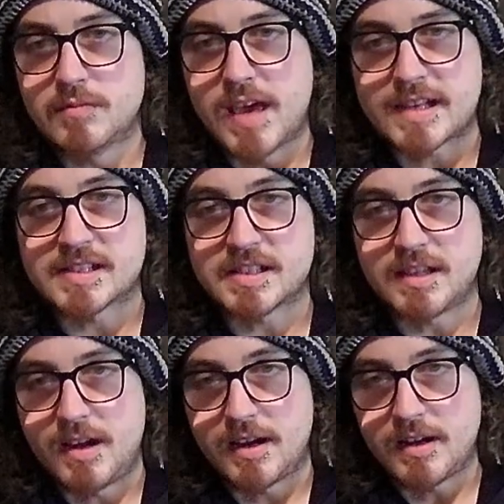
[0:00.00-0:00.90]

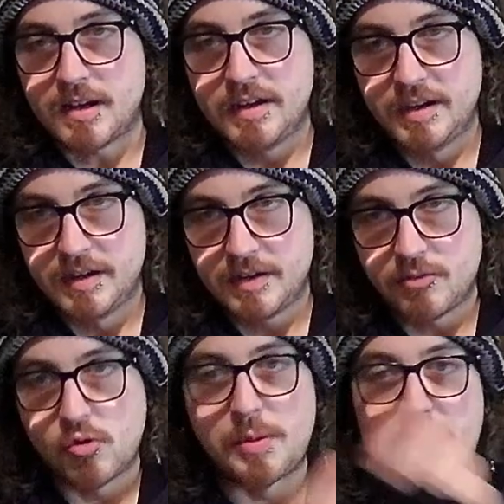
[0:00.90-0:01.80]
slot
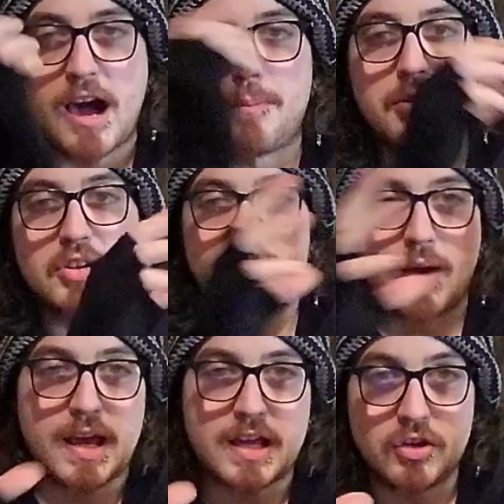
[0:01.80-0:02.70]
will be output to
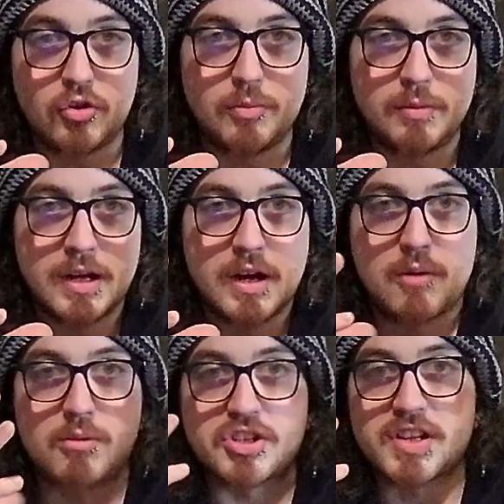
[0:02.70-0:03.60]
a cube,
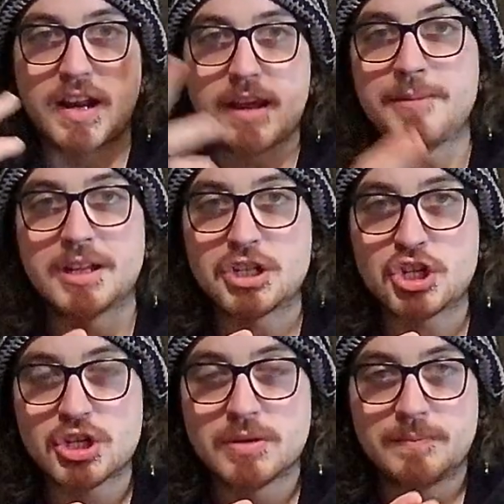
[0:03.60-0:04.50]
which is an
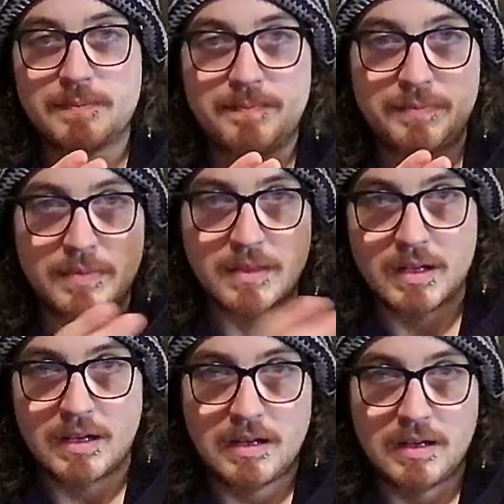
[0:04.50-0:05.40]
image.
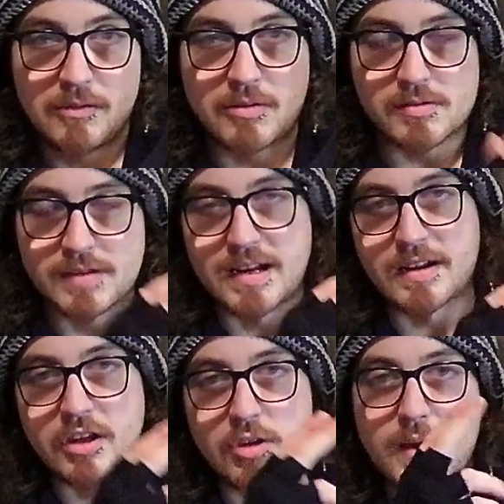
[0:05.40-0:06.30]
Well, not a
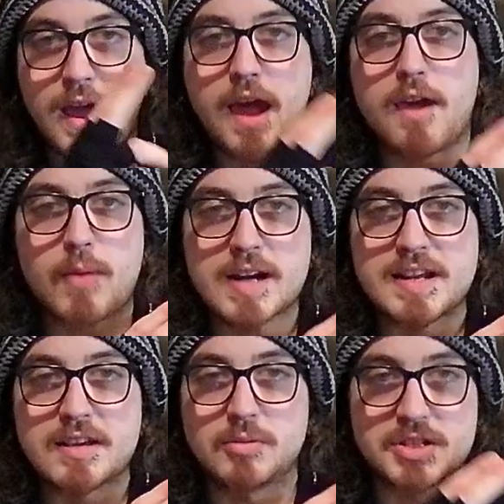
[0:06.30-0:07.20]
cube, a
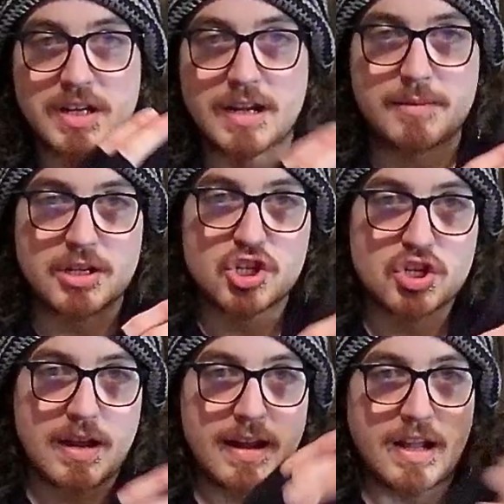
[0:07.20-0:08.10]
rectangle, which is an image,
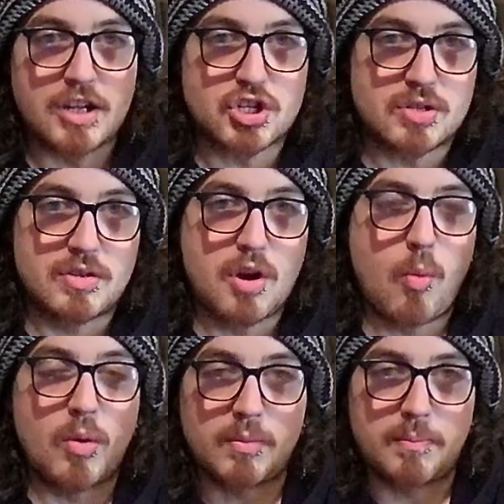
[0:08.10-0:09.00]
and each node
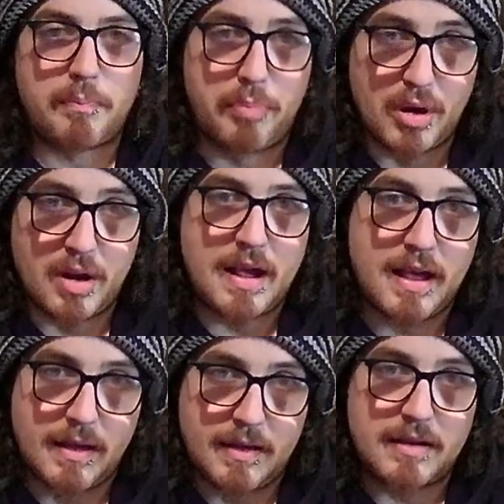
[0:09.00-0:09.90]
will put
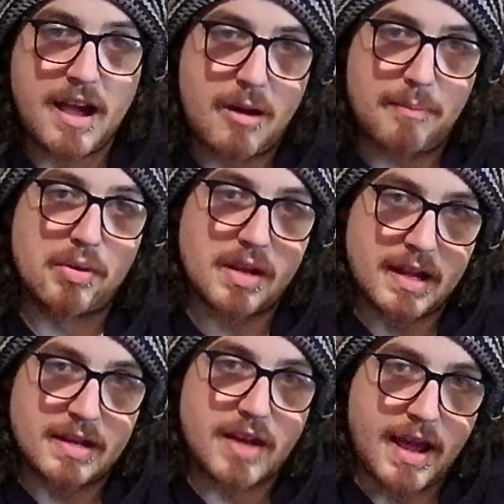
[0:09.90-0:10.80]
output
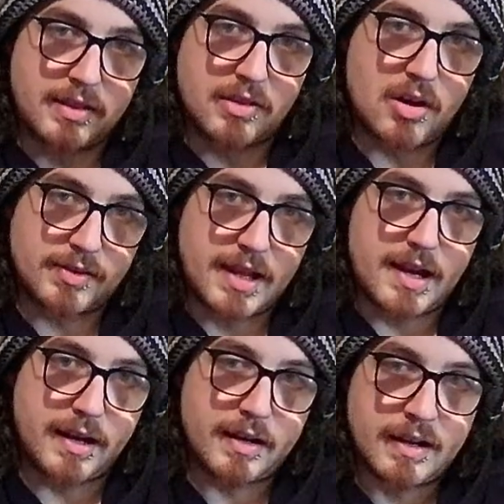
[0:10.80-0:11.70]
in a long line,